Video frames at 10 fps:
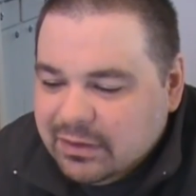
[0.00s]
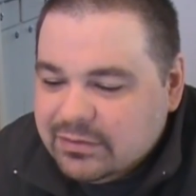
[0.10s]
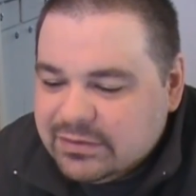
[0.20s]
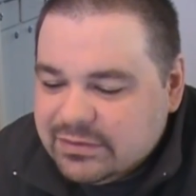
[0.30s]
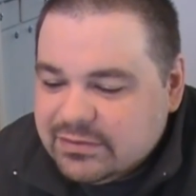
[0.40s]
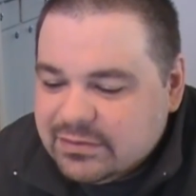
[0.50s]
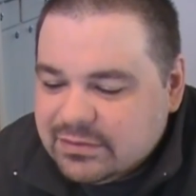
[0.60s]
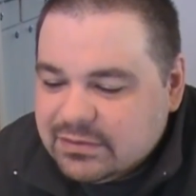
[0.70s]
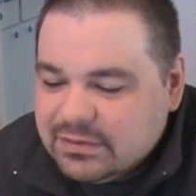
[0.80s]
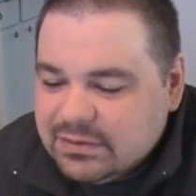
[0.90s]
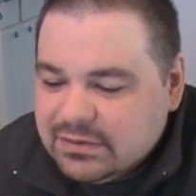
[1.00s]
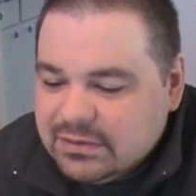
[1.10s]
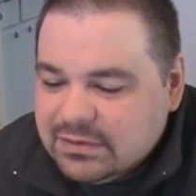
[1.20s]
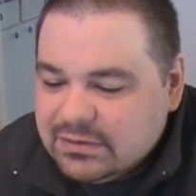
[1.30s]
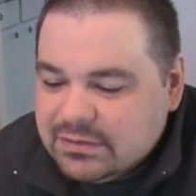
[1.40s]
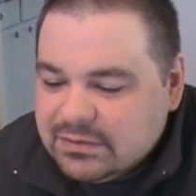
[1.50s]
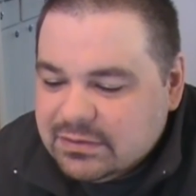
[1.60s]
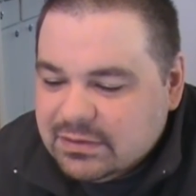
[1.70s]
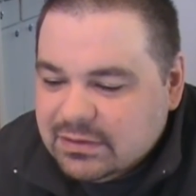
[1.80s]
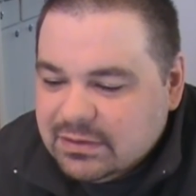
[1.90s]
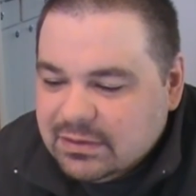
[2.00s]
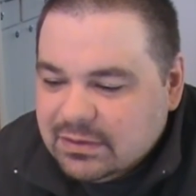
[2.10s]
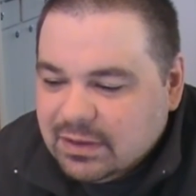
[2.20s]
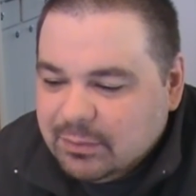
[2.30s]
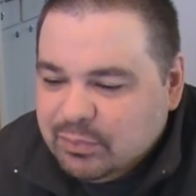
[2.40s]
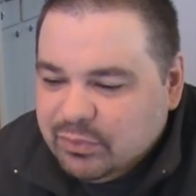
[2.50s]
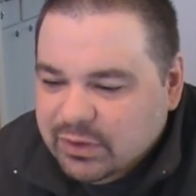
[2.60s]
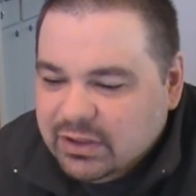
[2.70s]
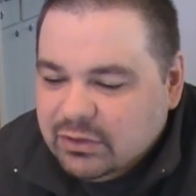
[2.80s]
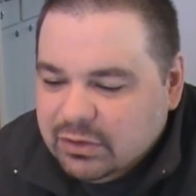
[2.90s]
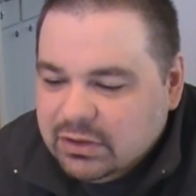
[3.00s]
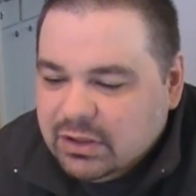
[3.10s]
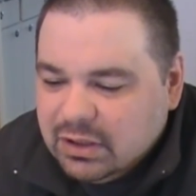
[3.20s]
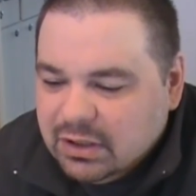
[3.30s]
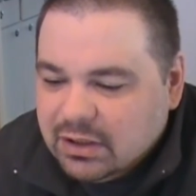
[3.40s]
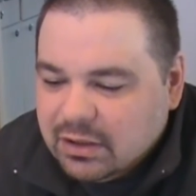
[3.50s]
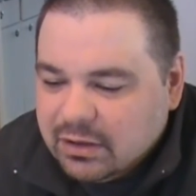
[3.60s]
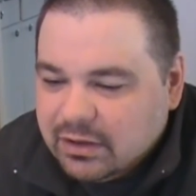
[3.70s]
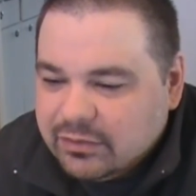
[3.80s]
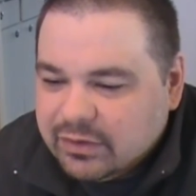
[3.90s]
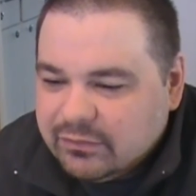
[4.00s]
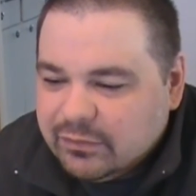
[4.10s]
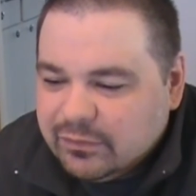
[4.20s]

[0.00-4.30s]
this is a pretty good card. I think for